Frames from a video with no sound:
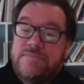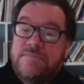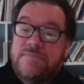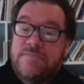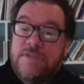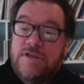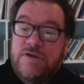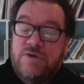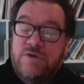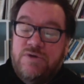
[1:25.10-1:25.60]

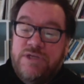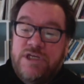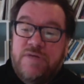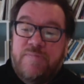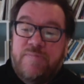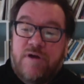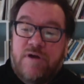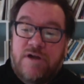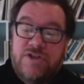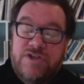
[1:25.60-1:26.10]

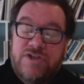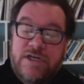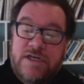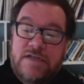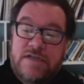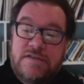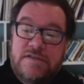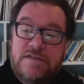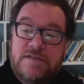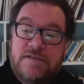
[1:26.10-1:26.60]
unique
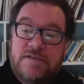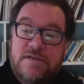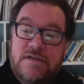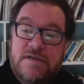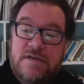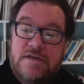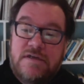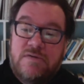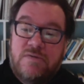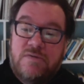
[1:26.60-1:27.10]
project
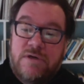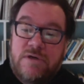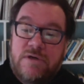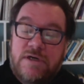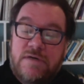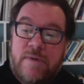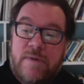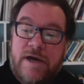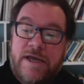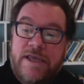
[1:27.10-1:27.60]

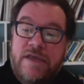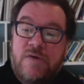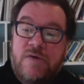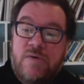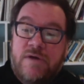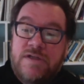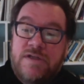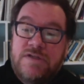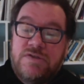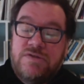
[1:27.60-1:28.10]
whereby he
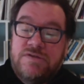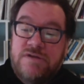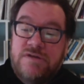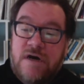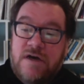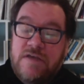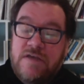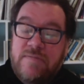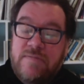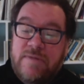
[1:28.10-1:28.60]
wants to
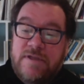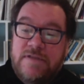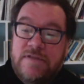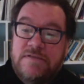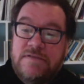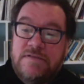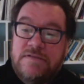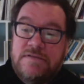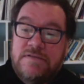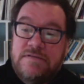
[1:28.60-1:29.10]

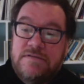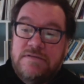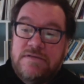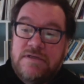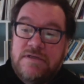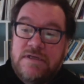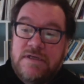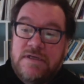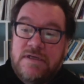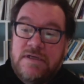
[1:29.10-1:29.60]
document
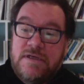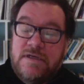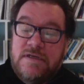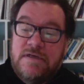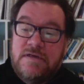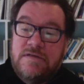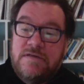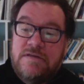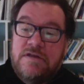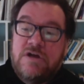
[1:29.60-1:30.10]

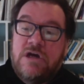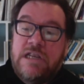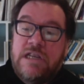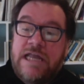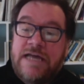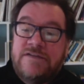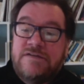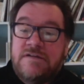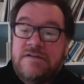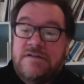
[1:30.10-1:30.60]
the
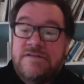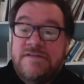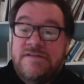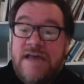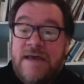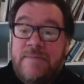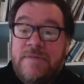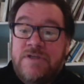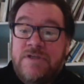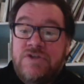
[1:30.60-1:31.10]
collateral
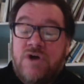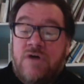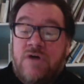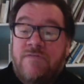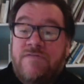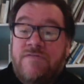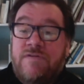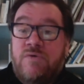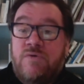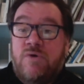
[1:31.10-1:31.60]
damage
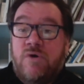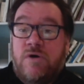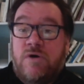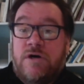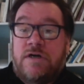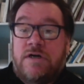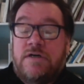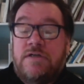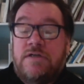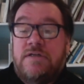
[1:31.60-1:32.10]
of the
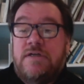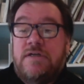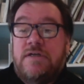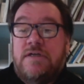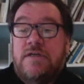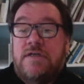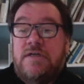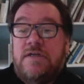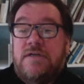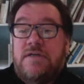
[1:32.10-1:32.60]
war,
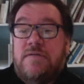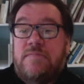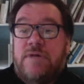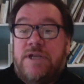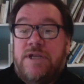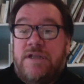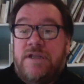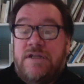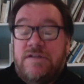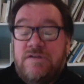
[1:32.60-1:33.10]

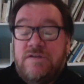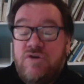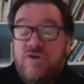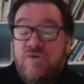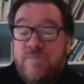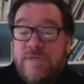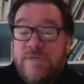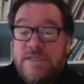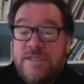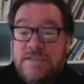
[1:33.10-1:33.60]
but not
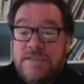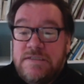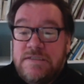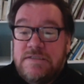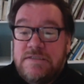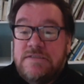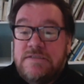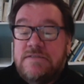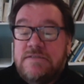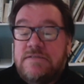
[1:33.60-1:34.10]

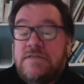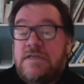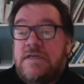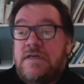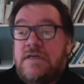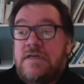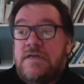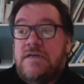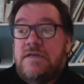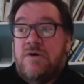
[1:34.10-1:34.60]
humans,
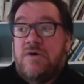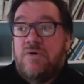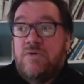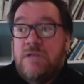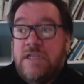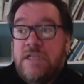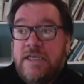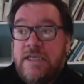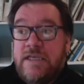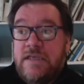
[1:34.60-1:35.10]

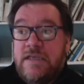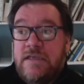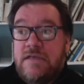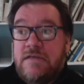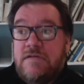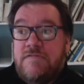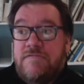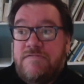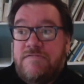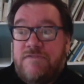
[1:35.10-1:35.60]
only
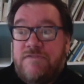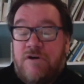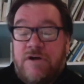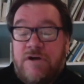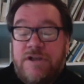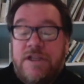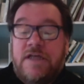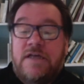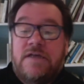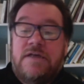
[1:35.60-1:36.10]

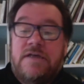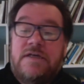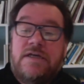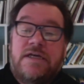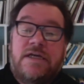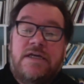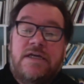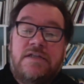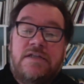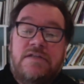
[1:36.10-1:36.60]
fauna
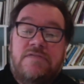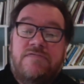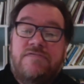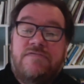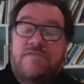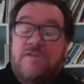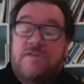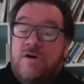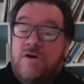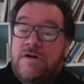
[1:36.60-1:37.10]
and
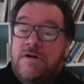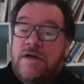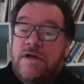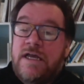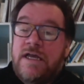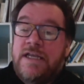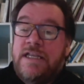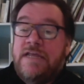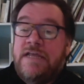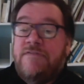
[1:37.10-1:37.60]

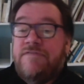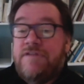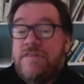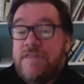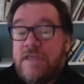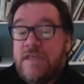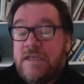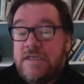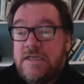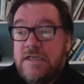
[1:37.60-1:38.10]
flora and
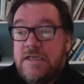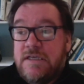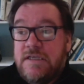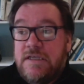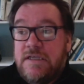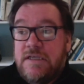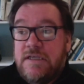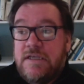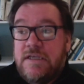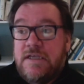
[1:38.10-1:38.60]
everything,
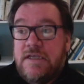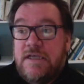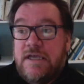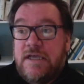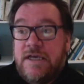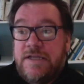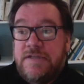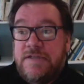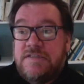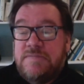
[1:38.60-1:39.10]

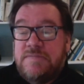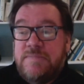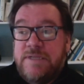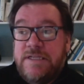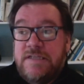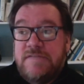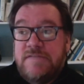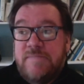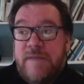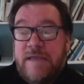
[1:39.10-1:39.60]
and it's
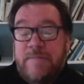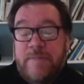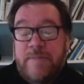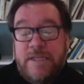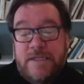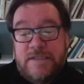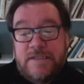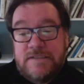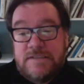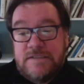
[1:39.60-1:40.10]
minute by
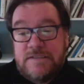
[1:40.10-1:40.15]
minute.